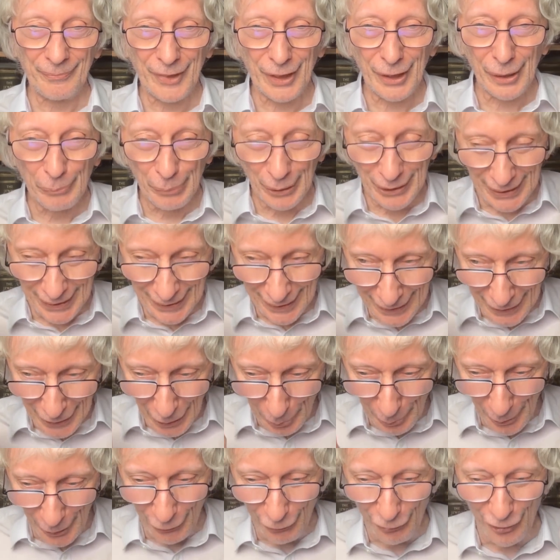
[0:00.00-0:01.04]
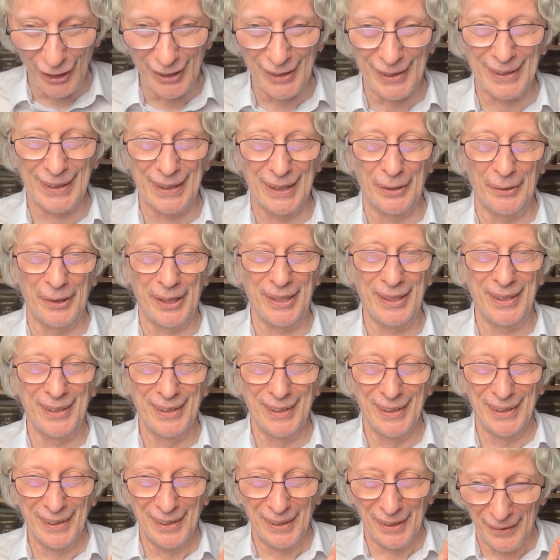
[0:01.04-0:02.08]
But in qubit field theory,
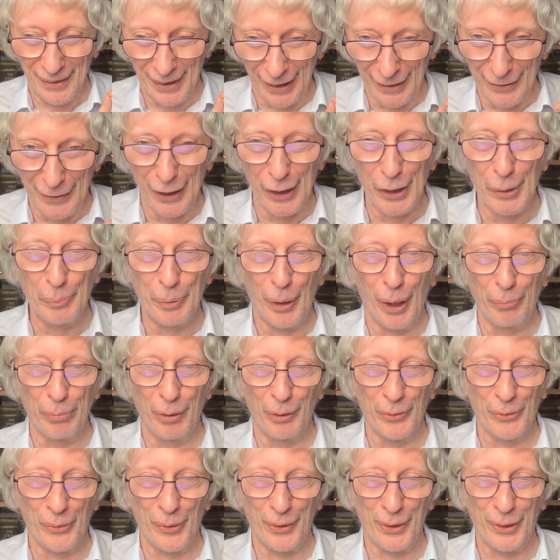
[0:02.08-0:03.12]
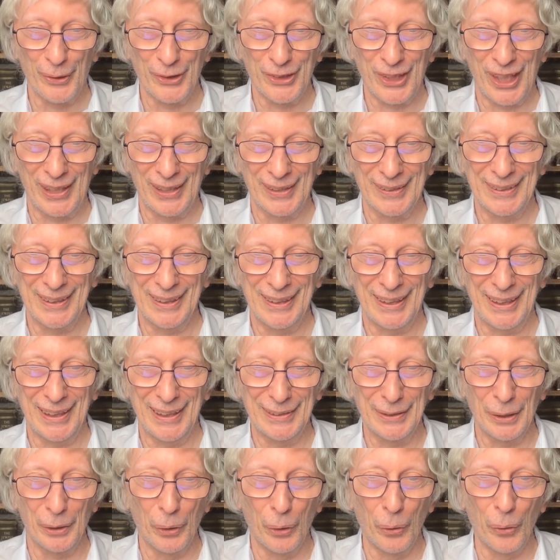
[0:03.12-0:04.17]
There are no problems with causality.
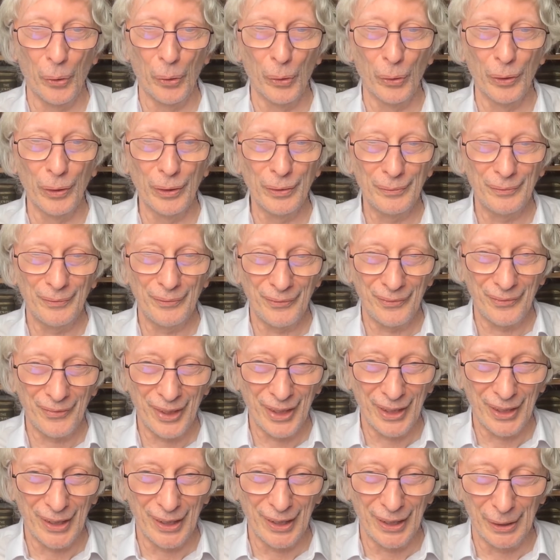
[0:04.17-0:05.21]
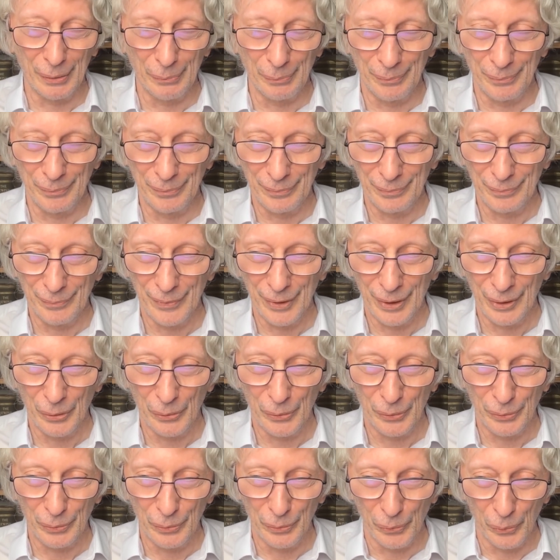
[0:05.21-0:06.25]
It all um,
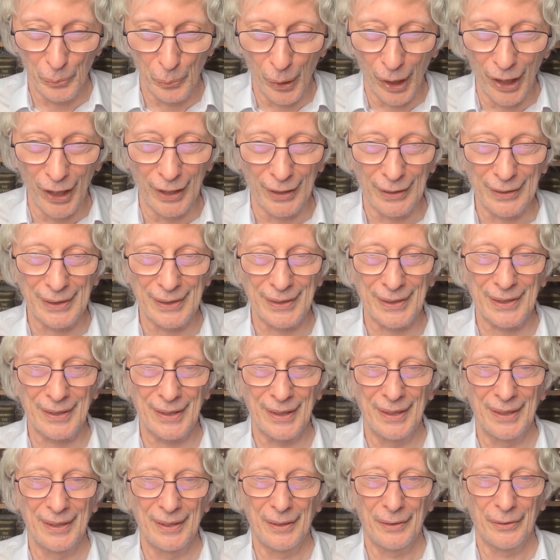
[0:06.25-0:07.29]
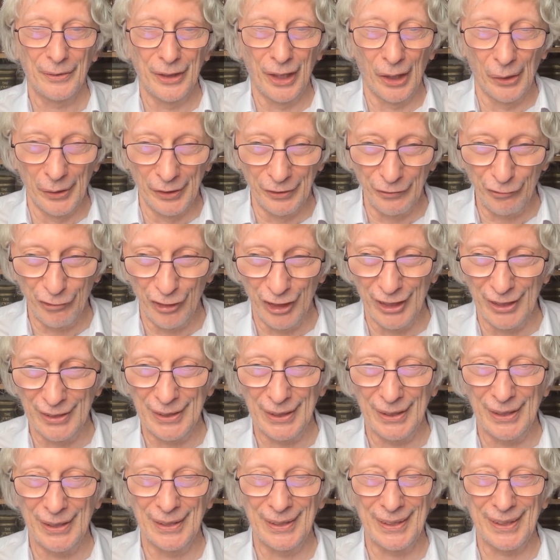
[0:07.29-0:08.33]
works. No
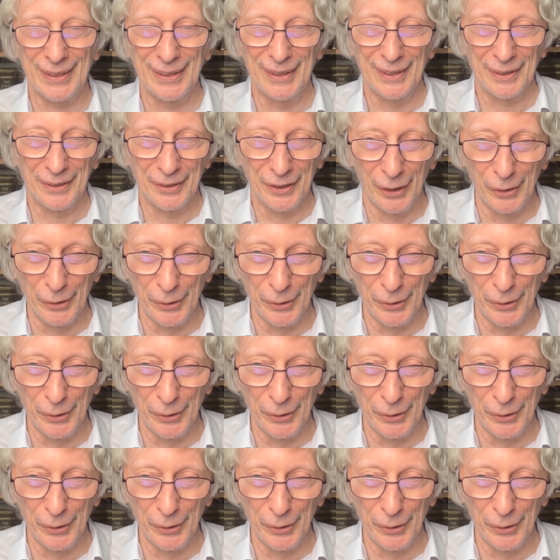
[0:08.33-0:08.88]
infinities, no